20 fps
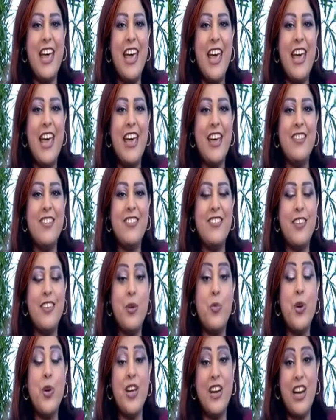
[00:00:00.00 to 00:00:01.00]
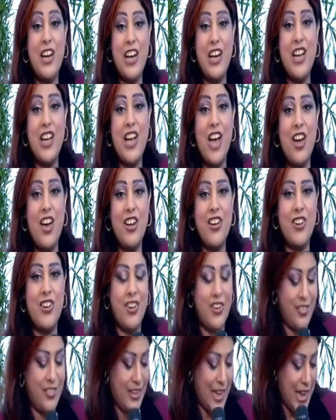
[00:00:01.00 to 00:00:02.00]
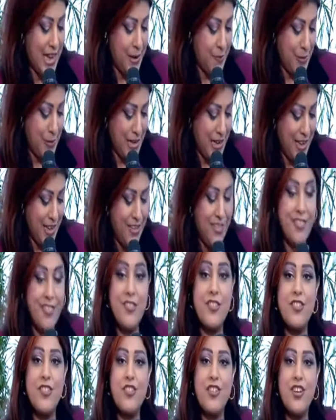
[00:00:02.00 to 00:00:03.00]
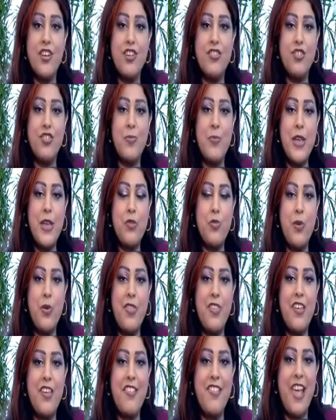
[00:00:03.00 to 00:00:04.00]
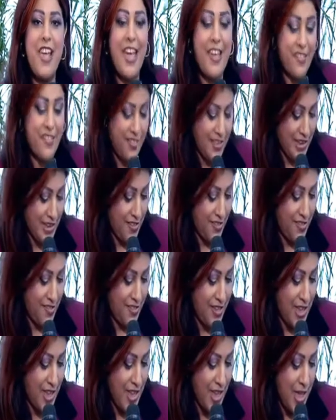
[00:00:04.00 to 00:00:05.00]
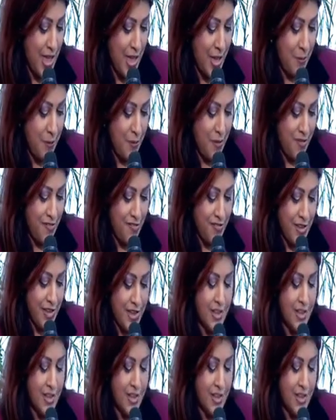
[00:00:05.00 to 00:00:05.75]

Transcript: and we're really honored and pleased to meet with His Excellency Mr.